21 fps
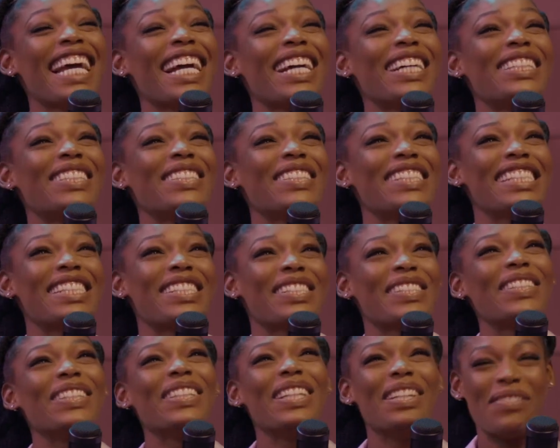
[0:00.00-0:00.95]
secondary
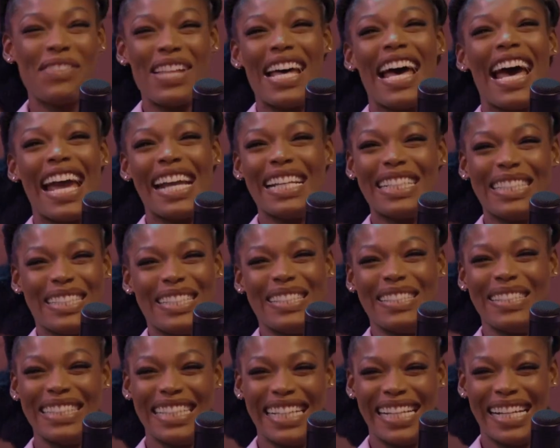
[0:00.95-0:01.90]
school of the high
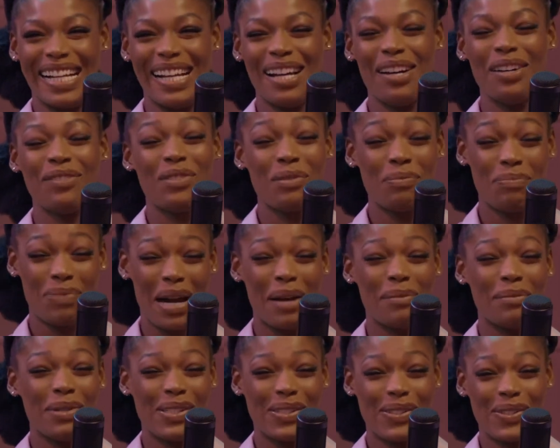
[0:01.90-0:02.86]
school of the
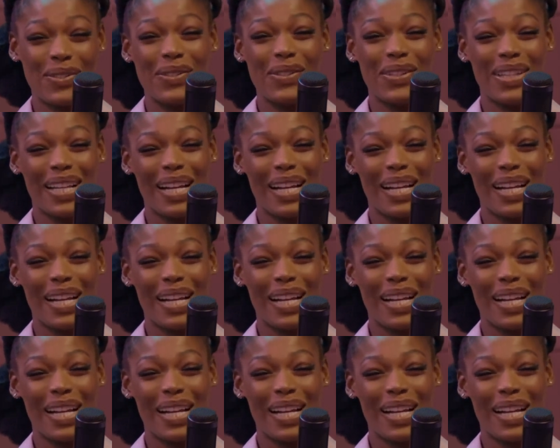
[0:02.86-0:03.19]
primary school